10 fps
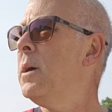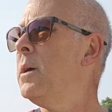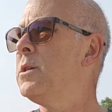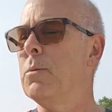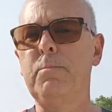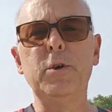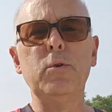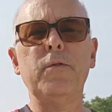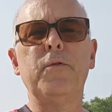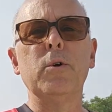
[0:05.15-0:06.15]
It's a
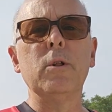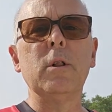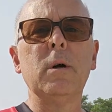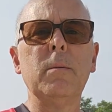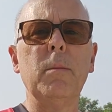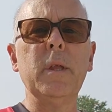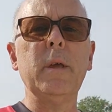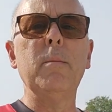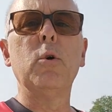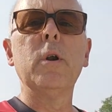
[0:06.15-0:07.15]
beautiful Monday
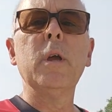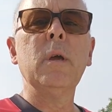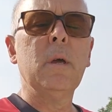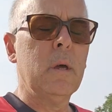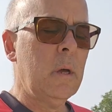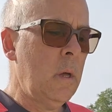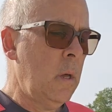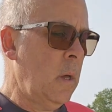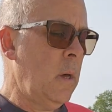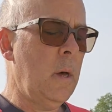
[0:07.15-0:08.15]
morning
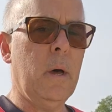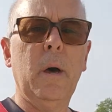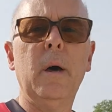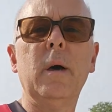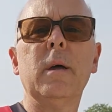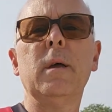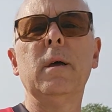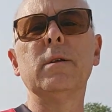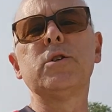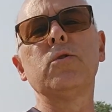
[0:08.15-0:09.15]

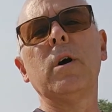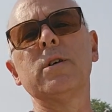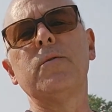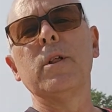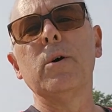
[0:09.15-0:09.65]
in Strongsville,